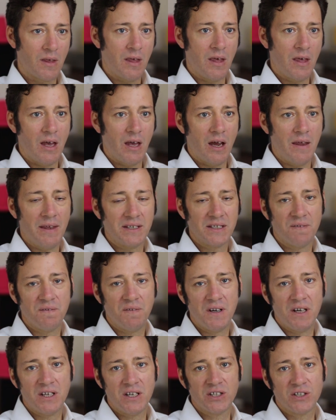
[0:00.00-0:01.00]
And then to
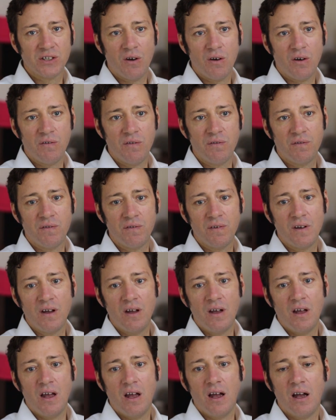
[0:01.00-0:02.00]
finish off,
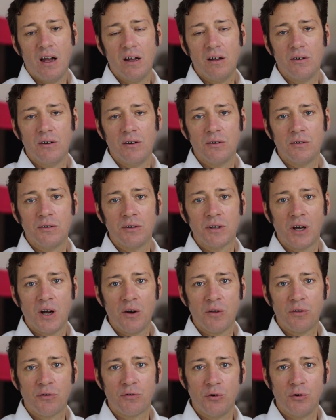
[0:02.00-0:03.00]
I'll go
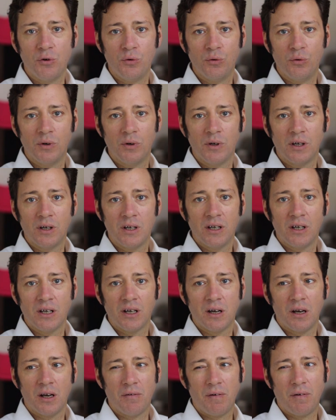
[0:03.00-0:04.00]
through kind
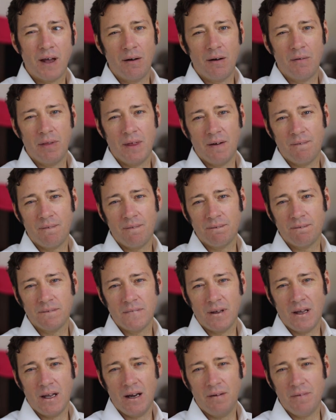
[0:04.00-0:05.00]
of
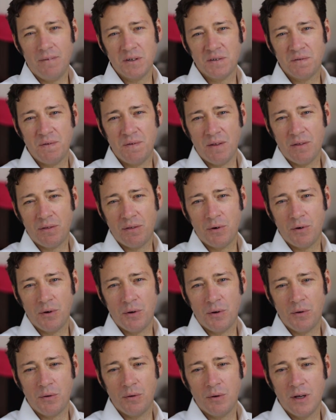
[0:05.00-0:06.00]
how those fit
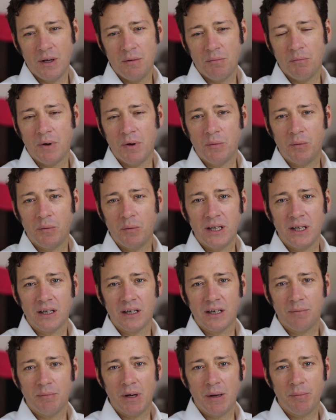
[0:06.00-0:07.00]
through my week and
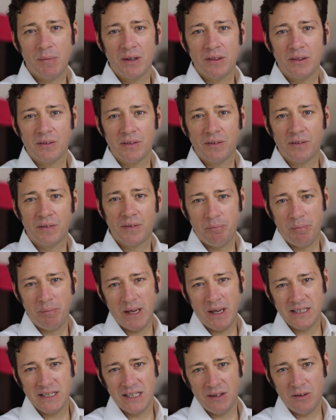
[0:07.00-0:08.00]
my month,
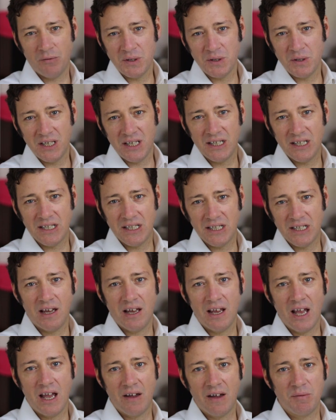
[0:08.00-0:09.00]
basically the routines that I
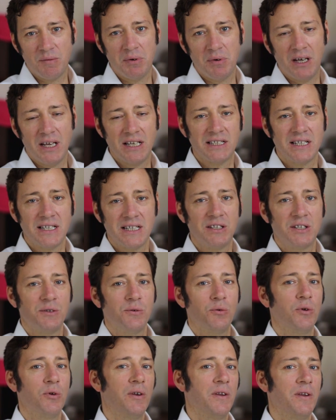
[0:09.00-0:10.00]
have in place now to do all
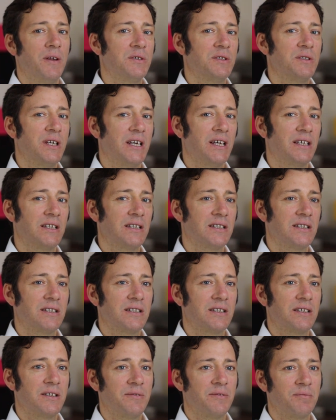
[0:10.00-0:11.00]
of those things.
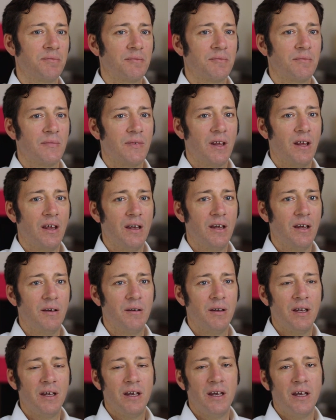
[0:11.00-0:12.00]

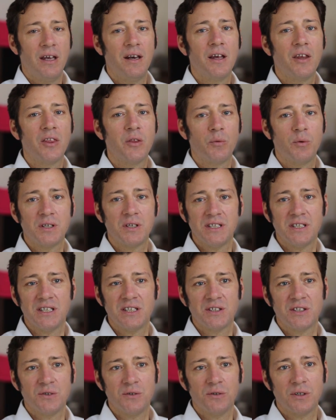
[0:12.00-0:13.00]
In other words, this
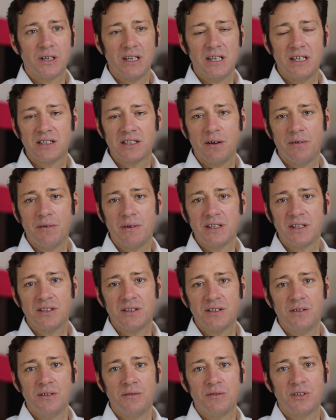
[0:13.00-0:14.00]
talk is going
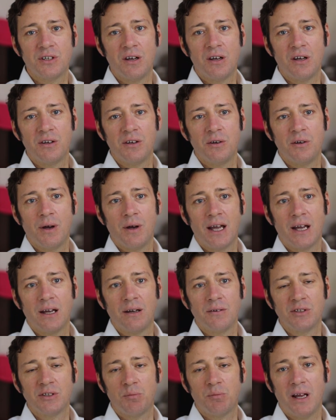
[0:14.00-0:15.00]
to show you how
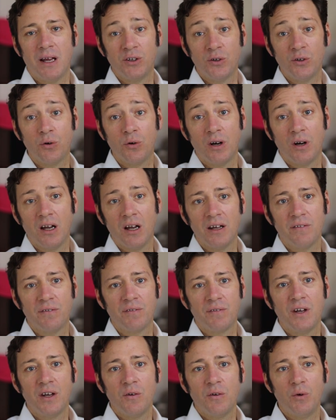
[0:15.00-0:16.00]
to plan your life
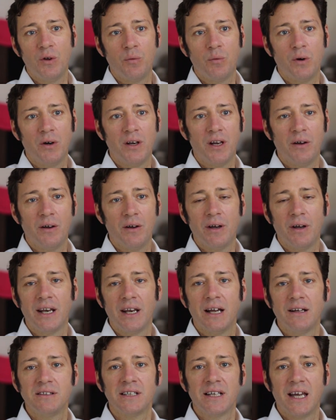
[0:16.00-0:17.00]
with OneNote and how
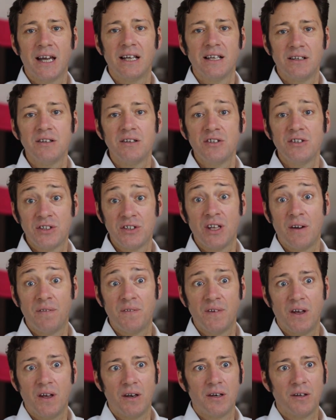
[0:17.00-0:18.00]
to get stuff
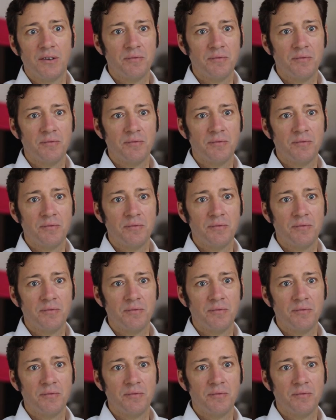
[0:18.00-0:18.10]
done.